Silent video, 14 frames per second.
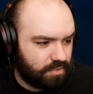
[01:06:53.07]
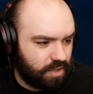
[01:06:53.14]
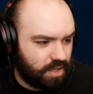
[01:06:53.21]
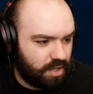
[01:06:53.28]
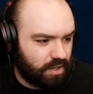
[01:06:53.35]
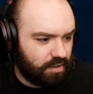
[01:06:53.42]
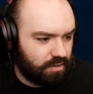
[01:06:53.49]

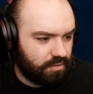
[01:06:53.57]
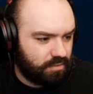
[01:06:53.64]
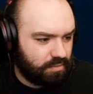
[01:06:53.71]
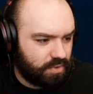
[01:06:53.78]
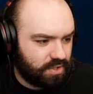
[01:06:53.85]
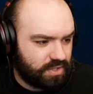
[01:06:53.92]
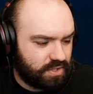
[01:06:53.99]
Uh,
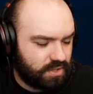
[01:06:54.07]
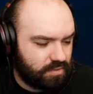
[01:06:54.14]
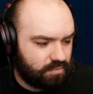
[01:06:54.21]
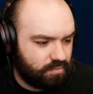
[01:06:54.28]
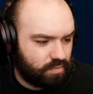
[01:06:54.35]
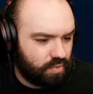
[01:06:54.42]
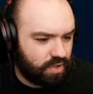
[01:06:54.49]
where does
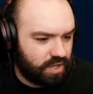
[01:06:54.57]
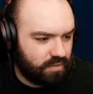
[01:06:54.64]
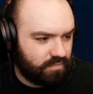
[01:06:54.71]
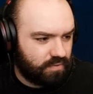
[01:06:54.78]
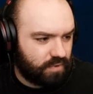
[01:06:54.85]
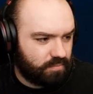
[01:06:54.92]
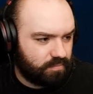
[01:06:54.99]
the water
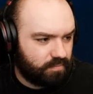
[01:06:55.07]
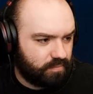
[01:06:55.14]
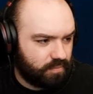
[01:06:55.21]
come from?